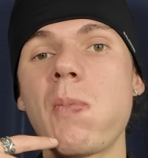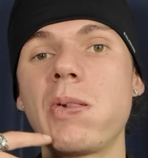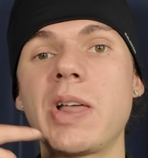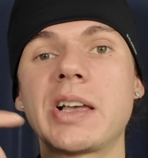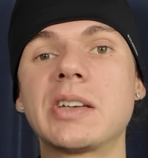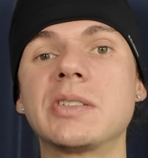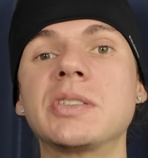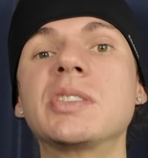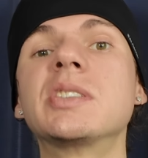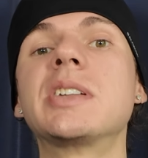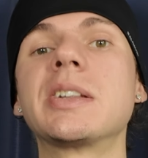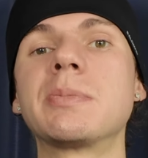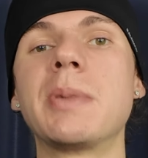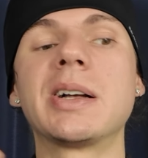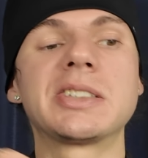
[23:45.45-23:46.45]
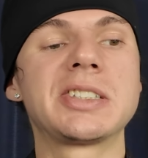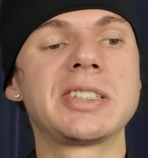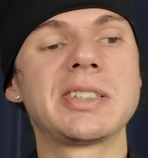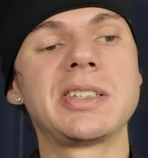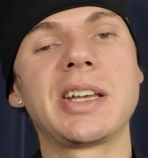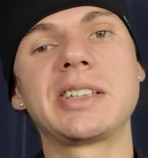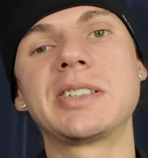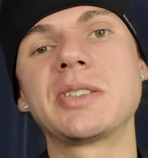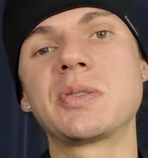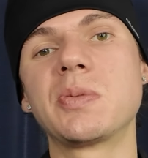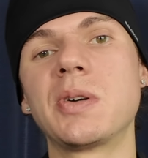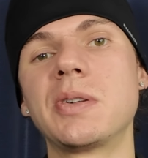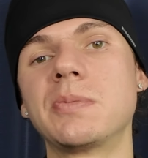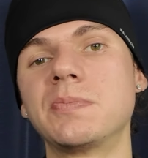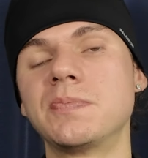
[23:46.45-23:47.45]
like that much, like this
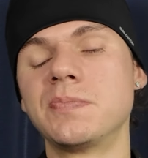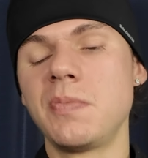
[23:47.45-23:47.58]
one.